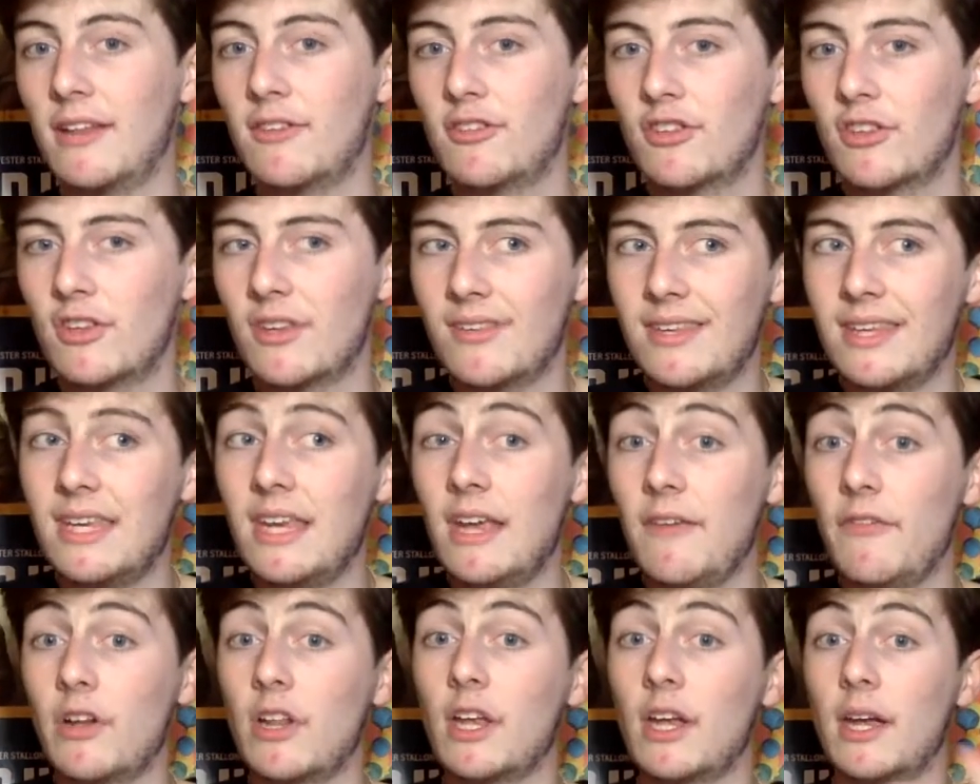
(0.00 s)
Just to see
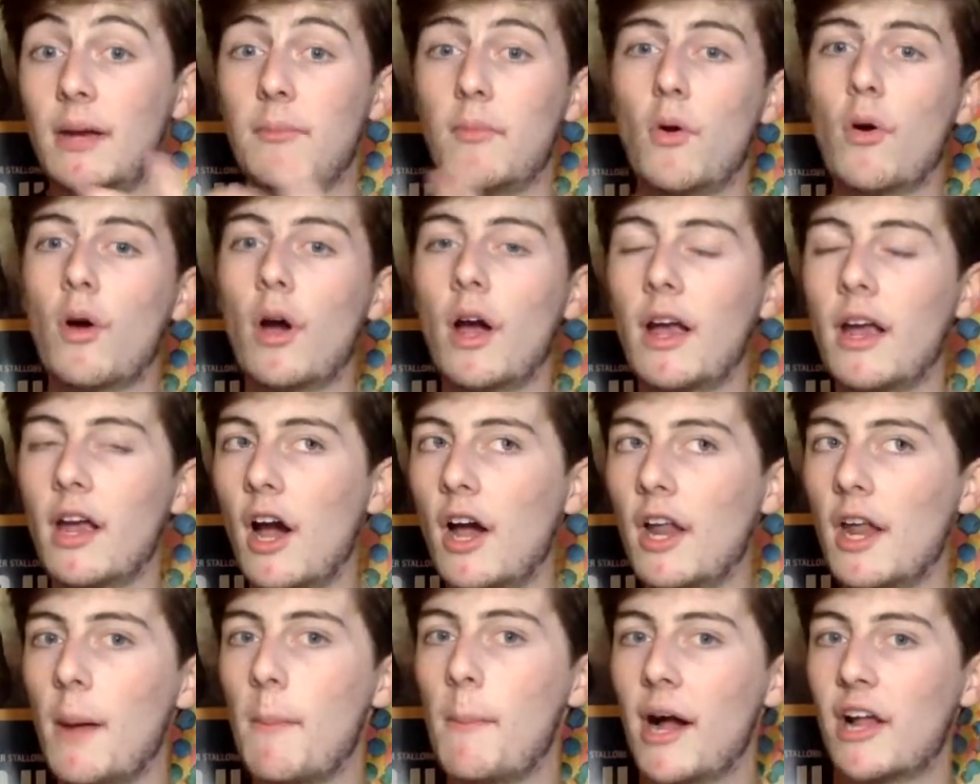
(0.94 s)
if I like it more. I
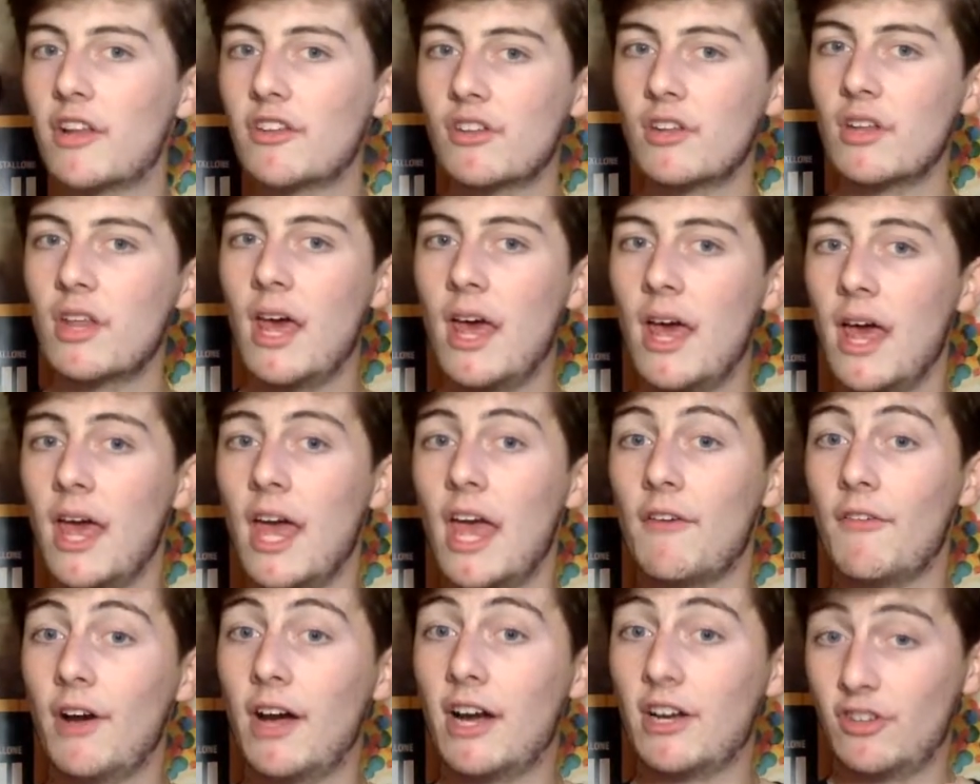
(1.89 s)
kind of imagine
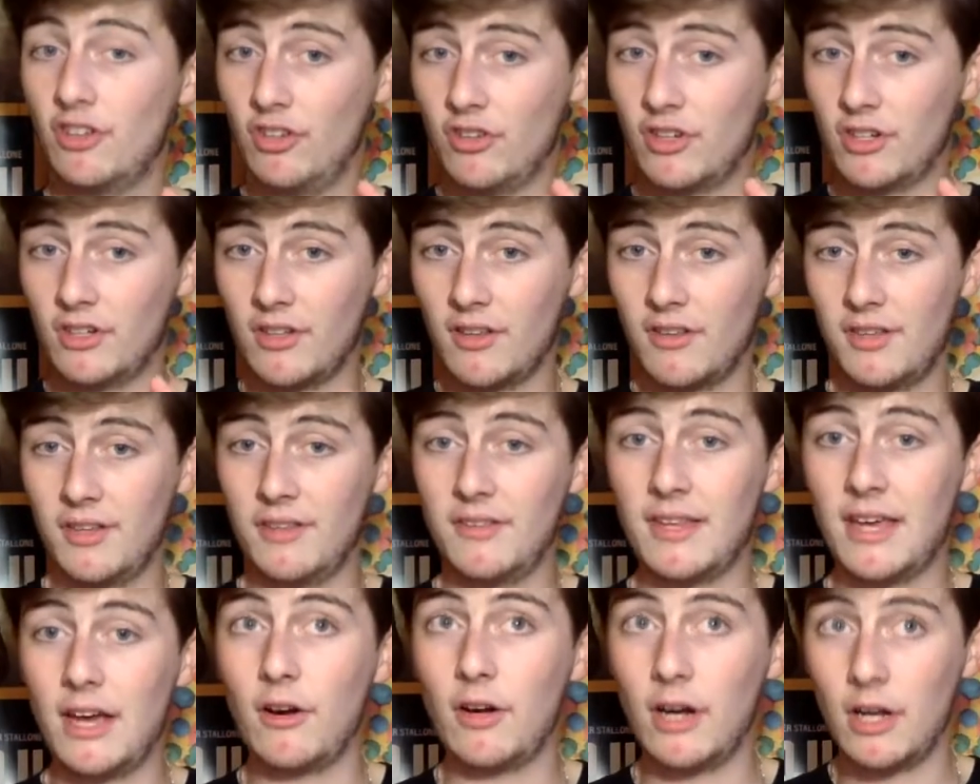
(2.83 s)
if I actually just got to sit
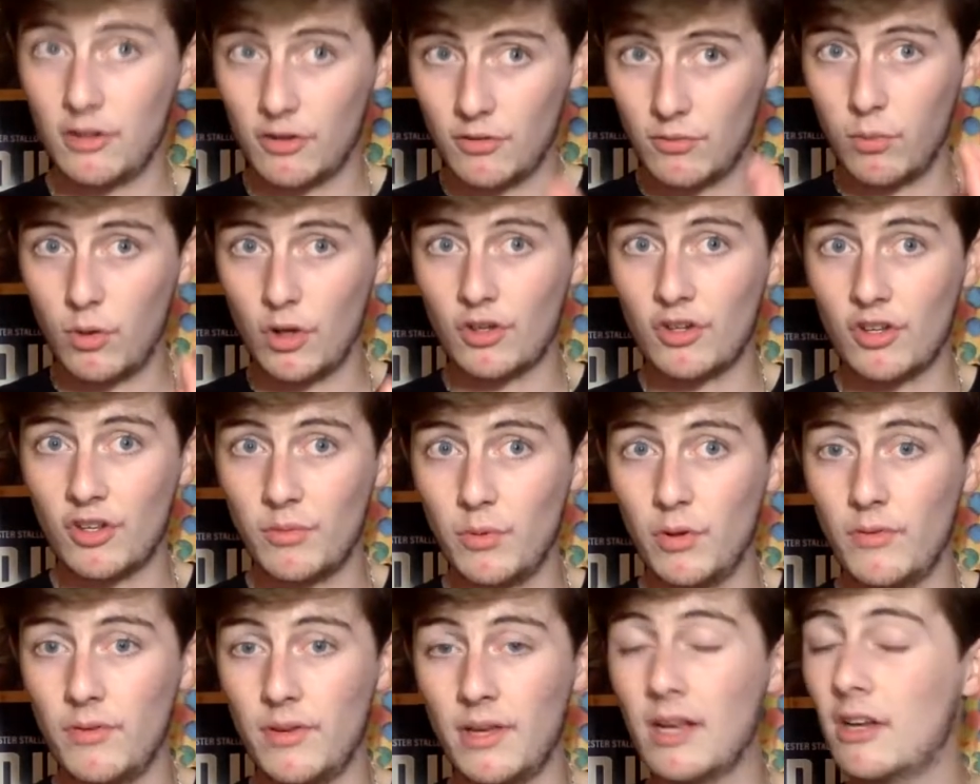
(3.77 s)
down and just watch this
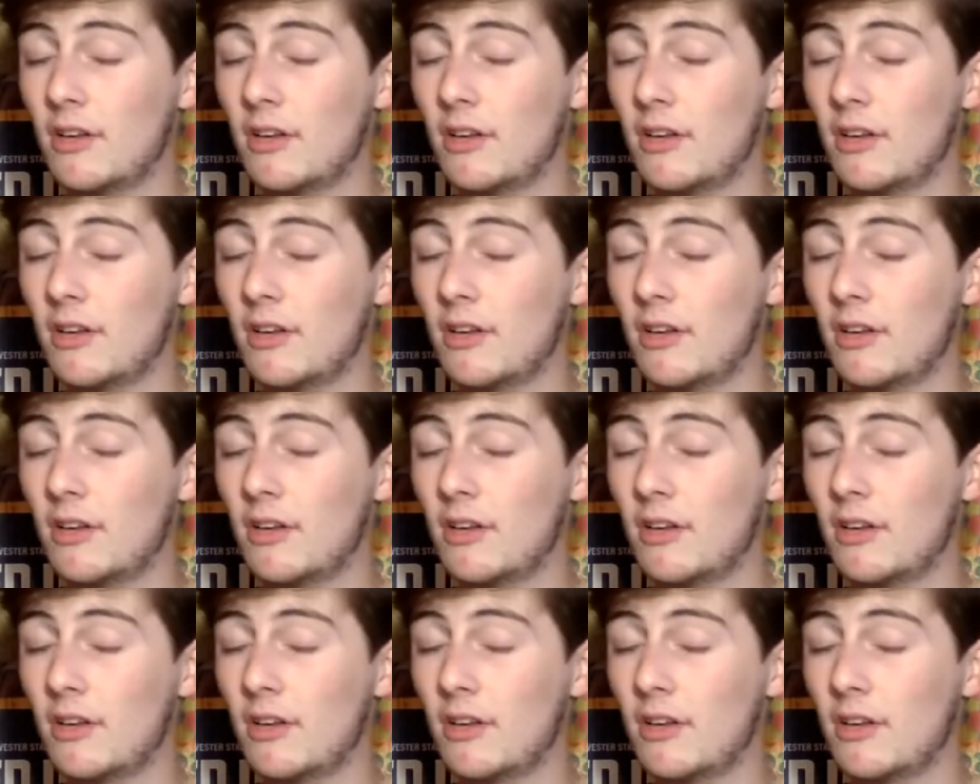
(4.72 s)
movie.